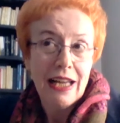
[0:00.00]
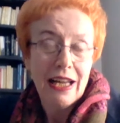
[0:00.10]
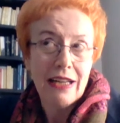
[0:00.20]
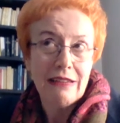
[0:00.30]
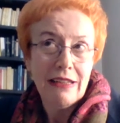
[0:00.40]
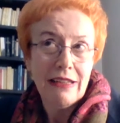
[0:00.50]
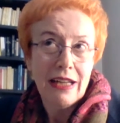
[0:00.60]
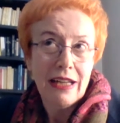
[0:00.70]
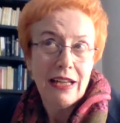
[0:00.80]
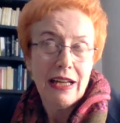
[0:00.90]
I
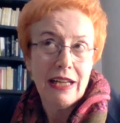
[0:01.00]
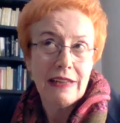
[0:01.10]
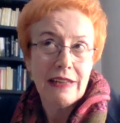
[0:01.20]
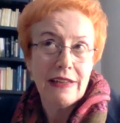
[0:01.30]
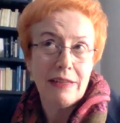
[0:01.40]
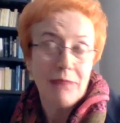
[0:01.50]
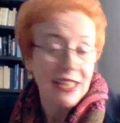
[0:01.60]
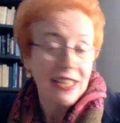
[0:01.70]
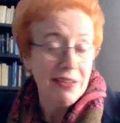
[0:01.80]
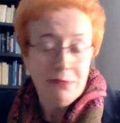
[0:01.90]

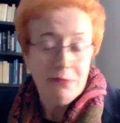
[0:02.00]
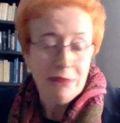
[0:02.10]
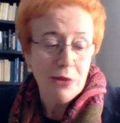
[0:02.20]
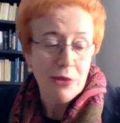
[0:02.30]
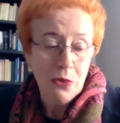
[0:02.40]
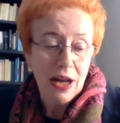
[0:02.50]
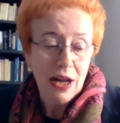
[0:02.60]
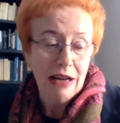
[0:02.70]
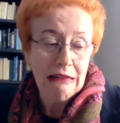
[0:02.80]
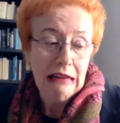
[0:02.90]
remember
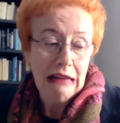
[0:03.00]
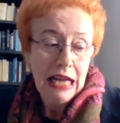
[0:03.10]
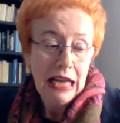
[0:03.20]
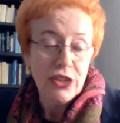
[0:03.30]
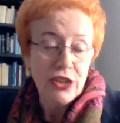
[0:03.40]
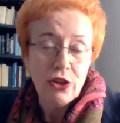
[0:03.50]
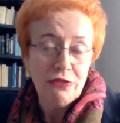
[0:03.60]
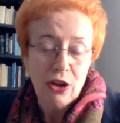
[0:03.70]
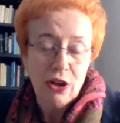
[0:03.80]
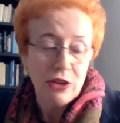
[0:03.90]
well, in
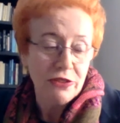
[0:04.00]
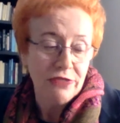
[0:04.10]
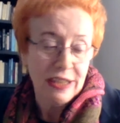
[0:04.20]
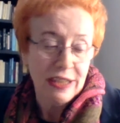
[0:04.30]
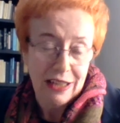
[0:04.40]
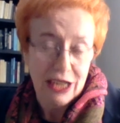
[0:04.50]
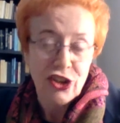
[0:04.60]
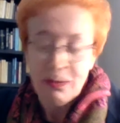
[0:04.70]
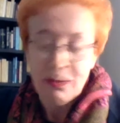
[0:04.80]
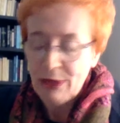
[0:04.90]
geophilosophy, in the last
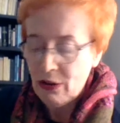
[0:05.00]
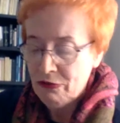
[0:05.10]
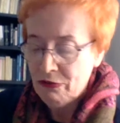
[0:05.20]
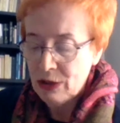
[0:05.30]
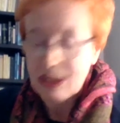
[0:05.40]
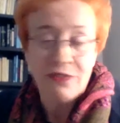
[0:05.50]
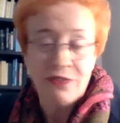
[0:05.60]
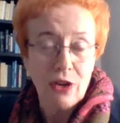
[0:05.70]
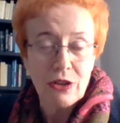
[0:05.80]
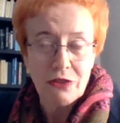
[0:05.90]
chapter of What is
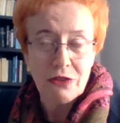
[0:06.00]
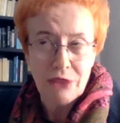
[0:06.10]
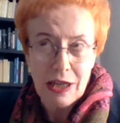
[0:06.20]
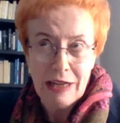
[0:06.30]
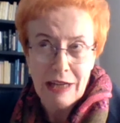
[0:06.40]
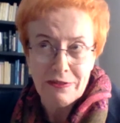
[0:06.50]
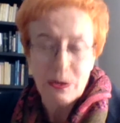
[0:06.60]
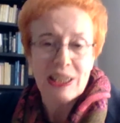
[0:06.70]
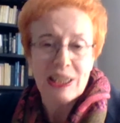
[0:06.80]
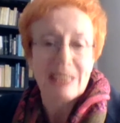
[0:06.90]
Philosophy, I left
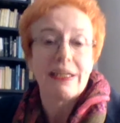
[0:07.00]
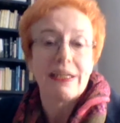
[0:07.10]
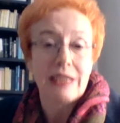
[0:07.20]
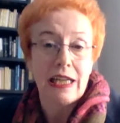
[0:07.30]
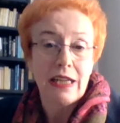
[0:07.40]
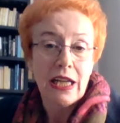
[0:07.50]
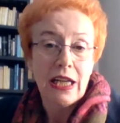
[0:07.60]
with this idea.